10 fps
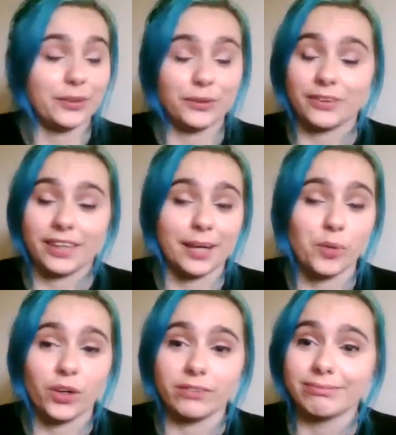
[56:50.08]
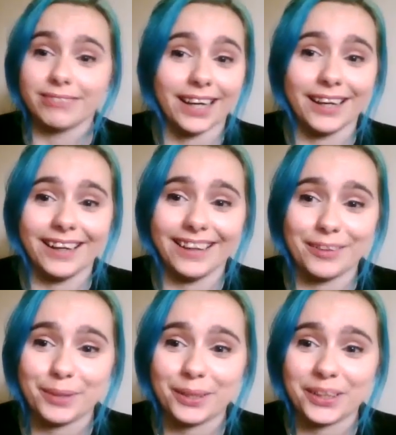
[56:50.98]
couldn't name one, I'll
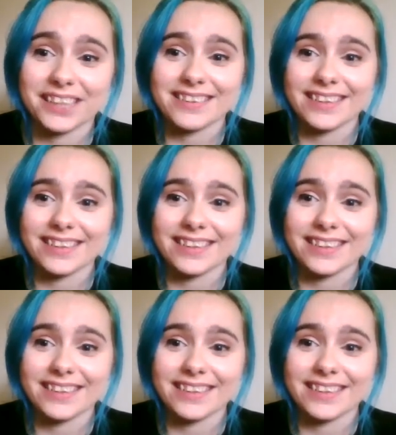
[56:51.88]
be honest.